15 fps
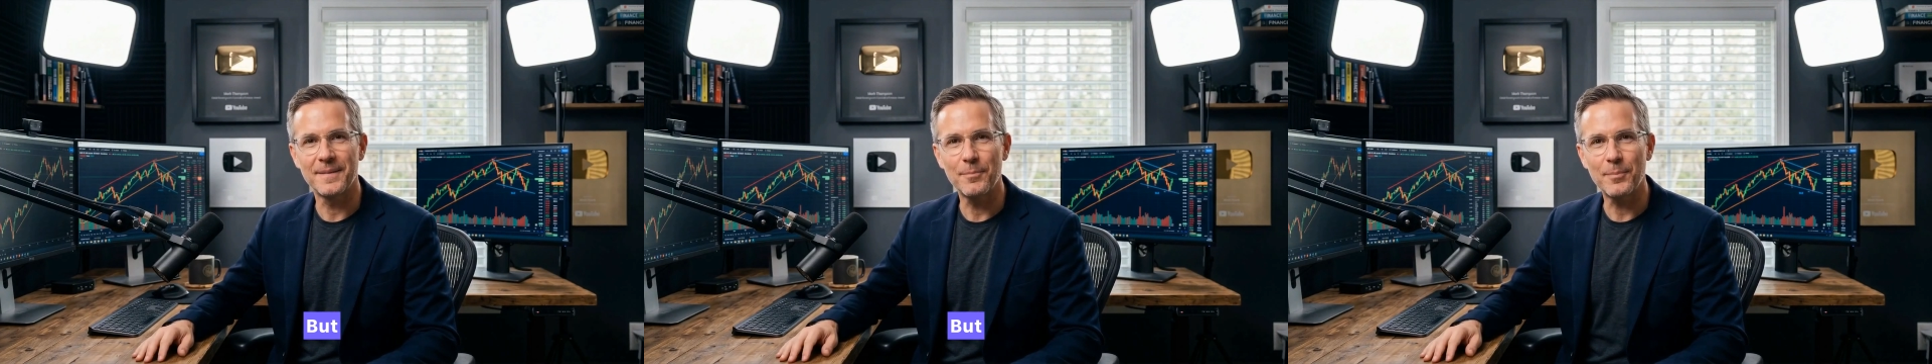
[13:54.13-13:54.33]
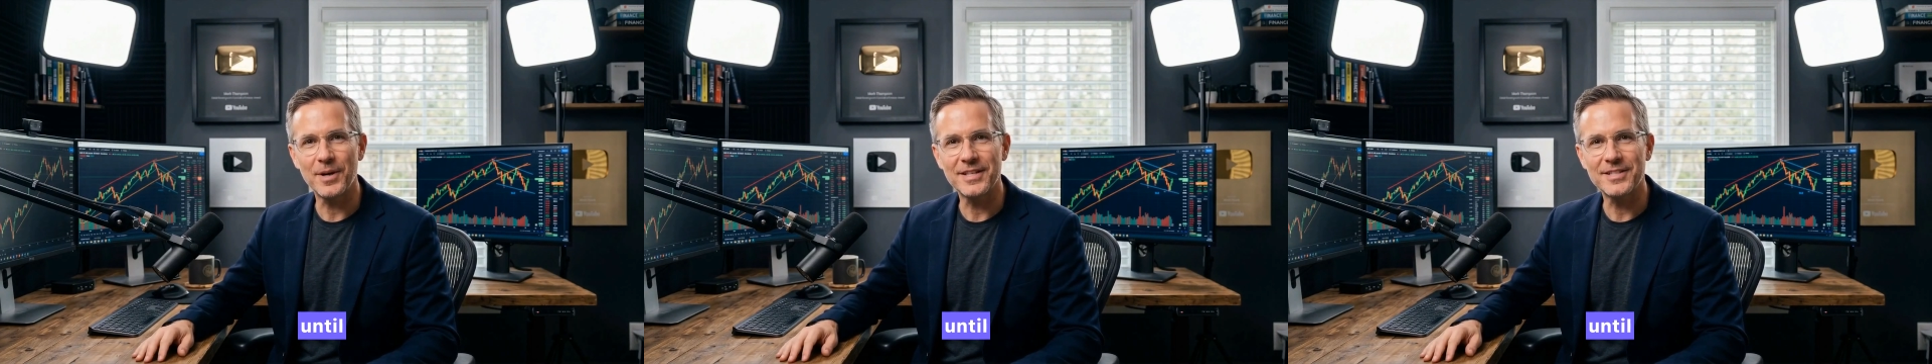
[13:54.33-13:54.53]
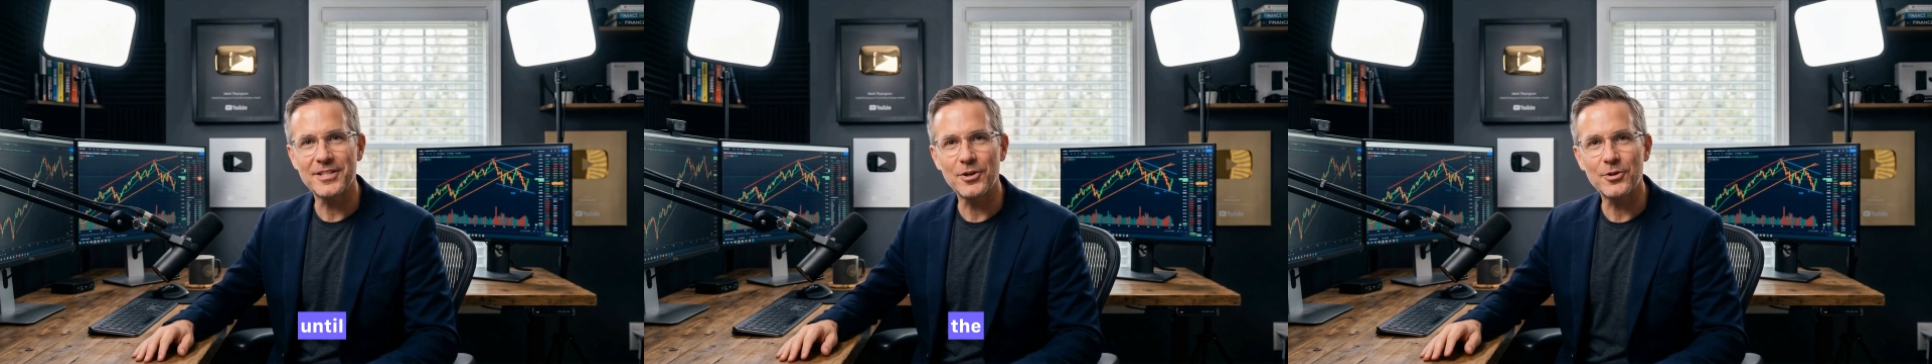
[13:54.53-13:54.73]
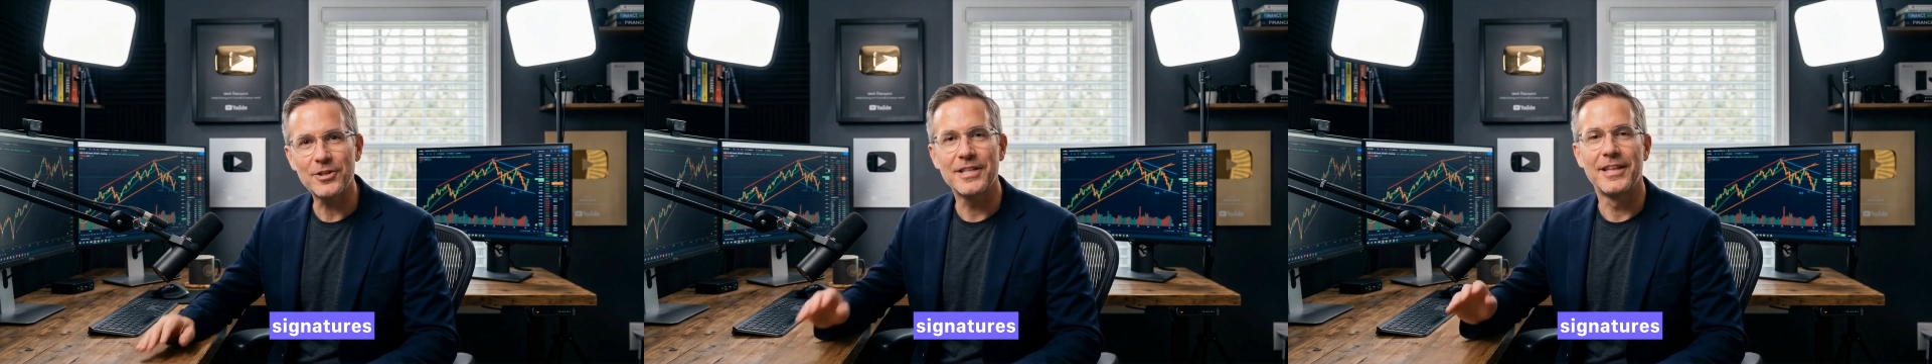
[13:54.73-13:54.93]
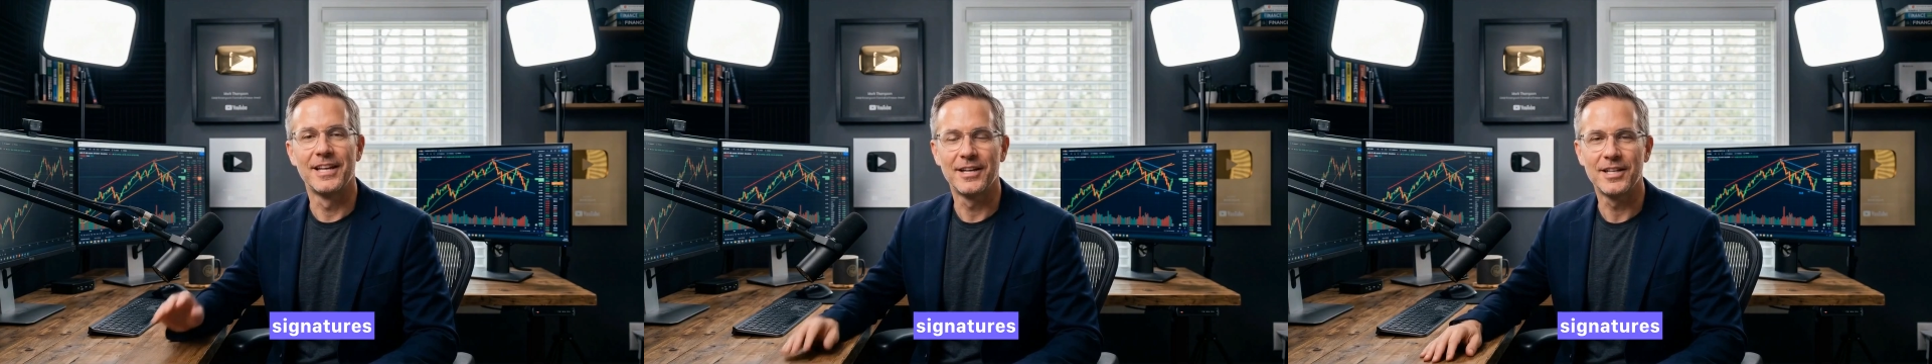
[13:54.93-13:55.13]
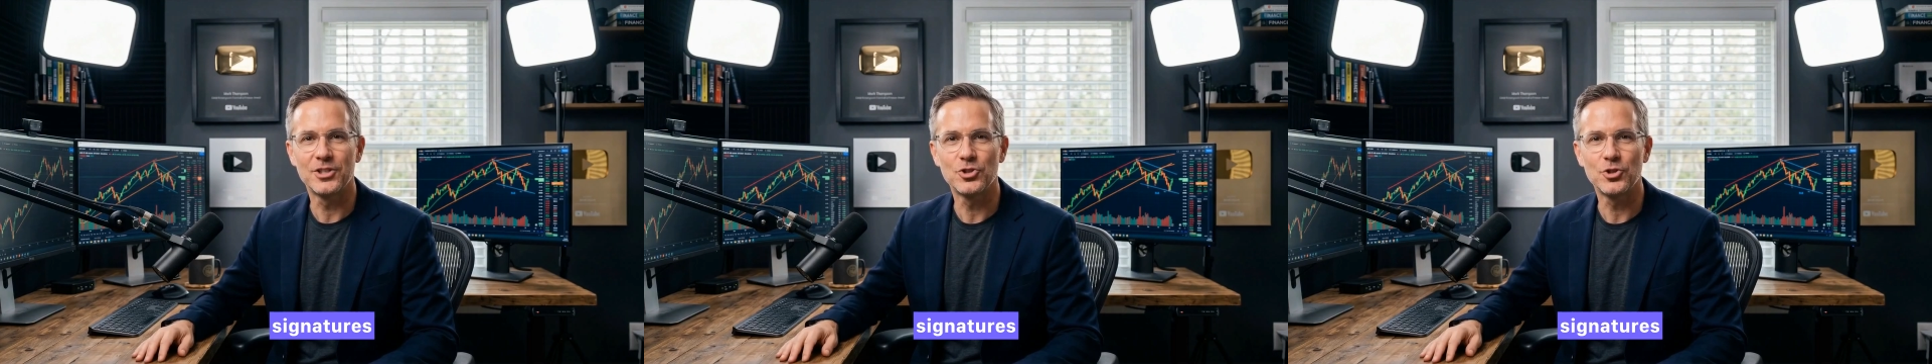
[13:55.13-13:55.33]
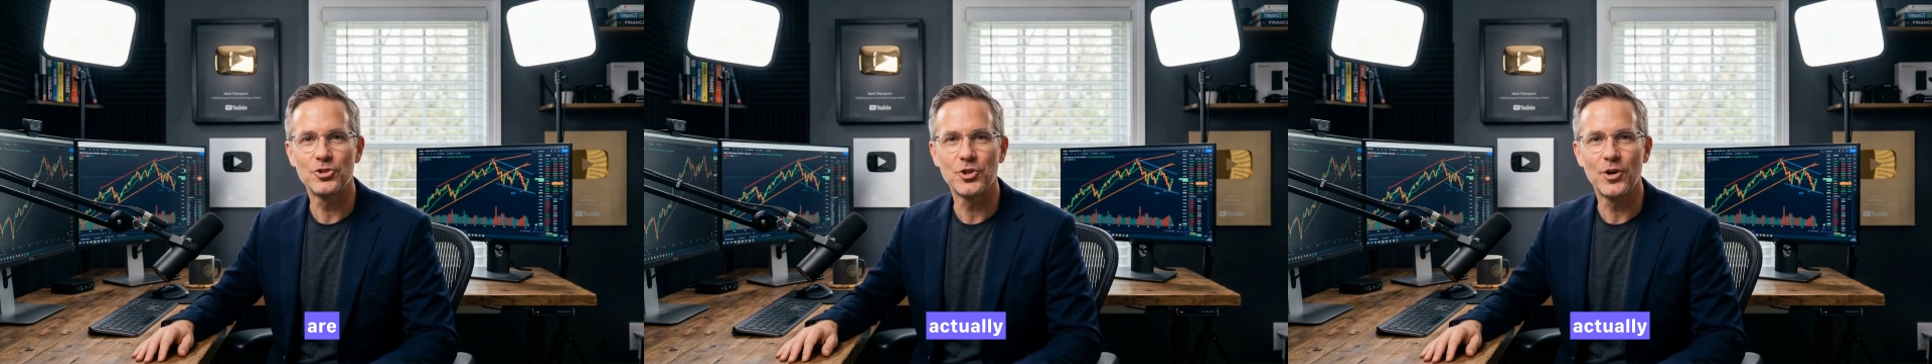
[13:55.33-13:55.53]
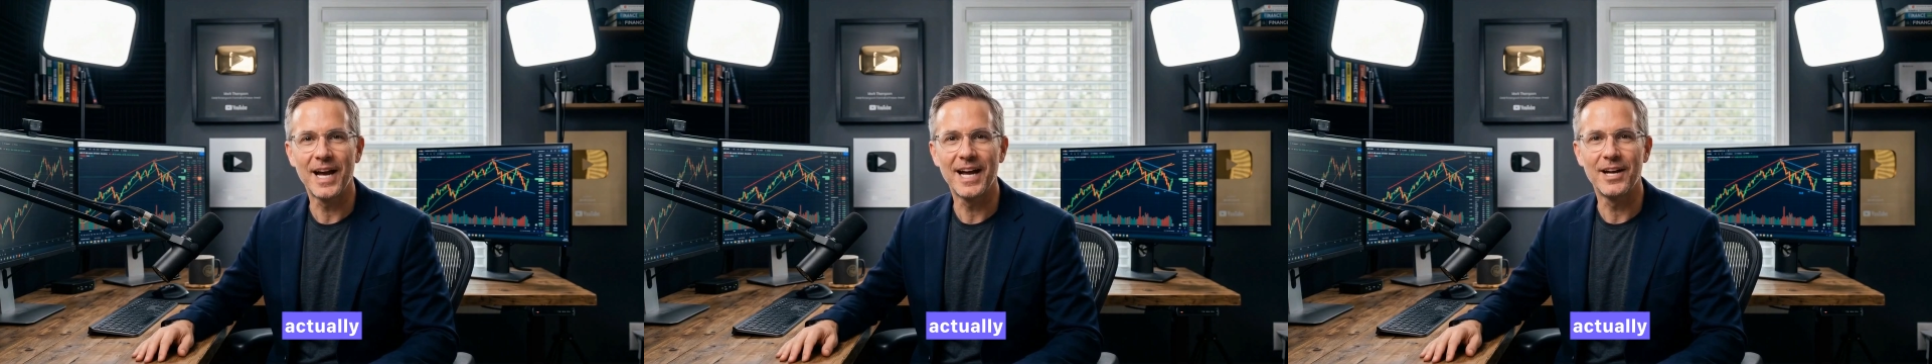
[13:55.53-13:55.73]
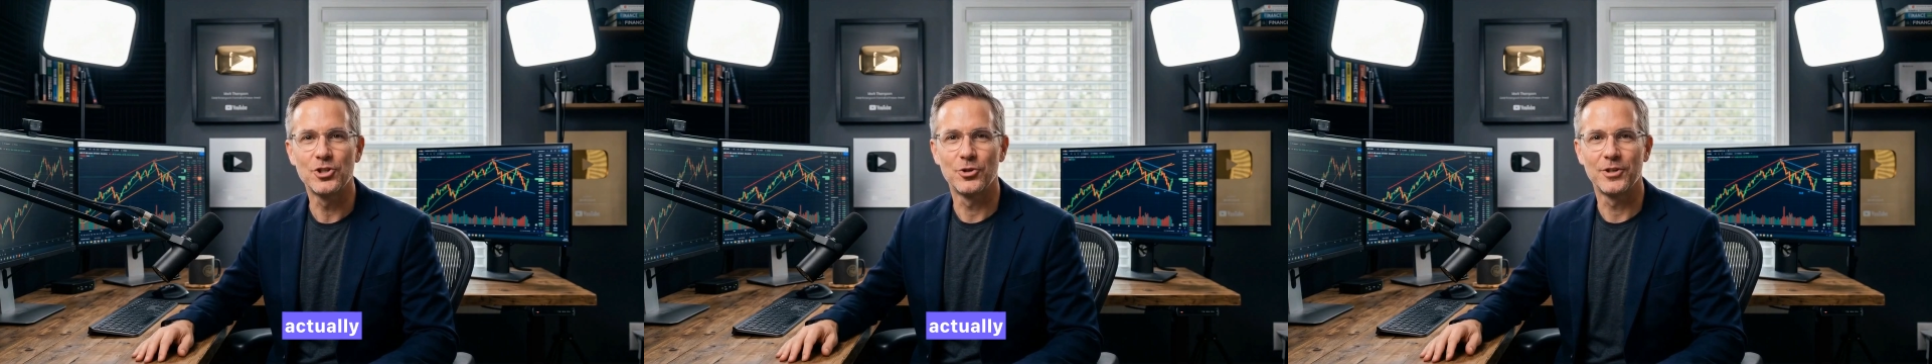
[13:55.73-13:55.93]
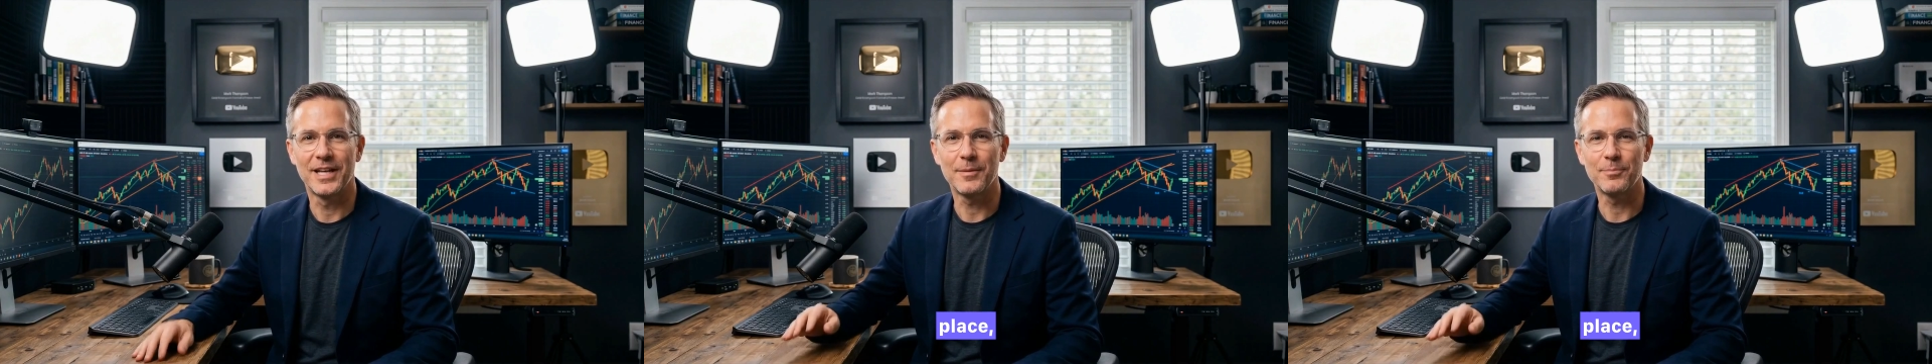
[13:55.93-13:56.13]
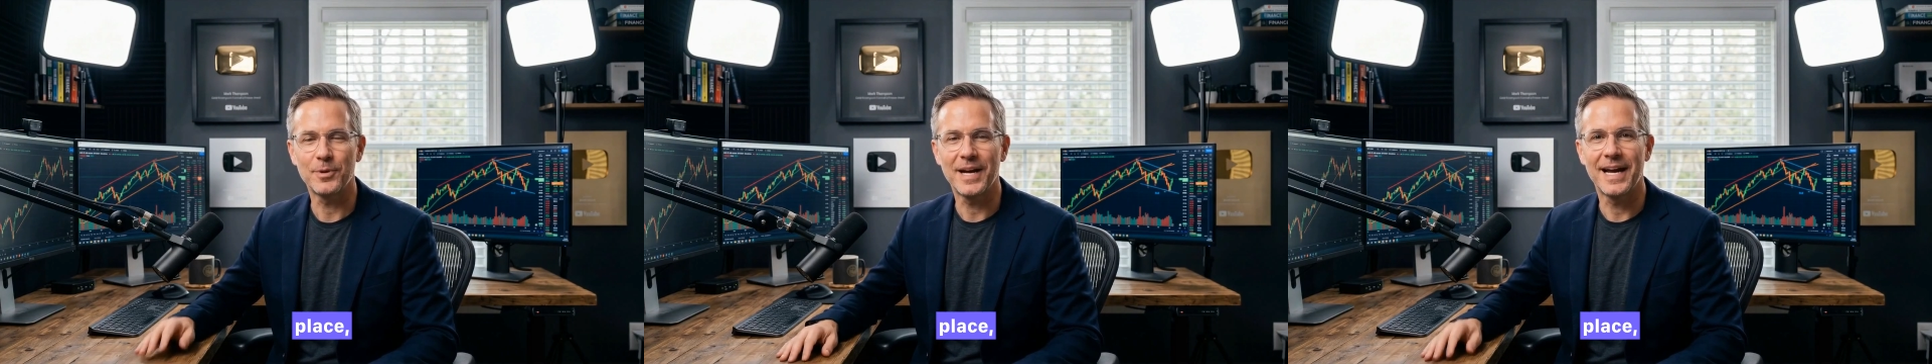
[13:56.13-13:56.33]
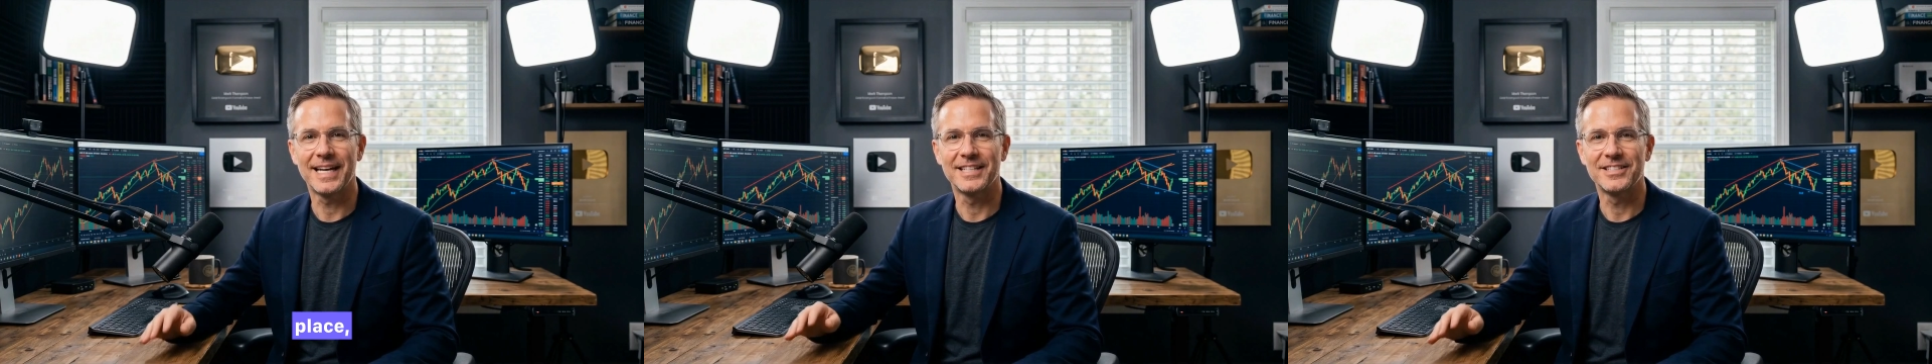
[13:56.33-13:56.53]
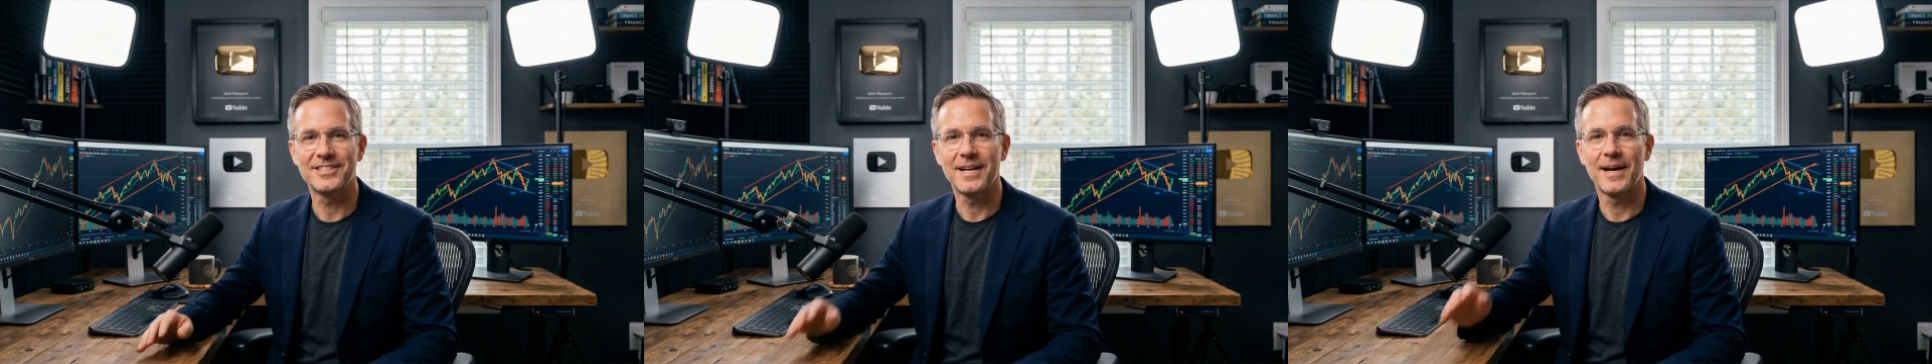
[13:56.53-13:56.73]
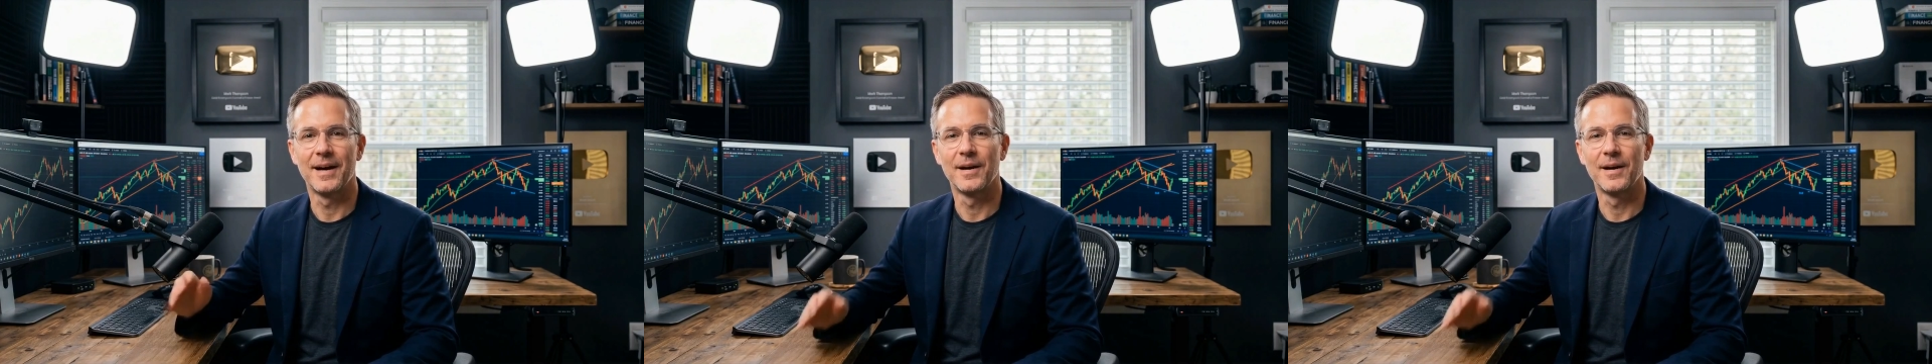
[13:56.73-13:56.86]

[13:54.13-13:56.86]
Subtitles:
But until the signatures are actually in place,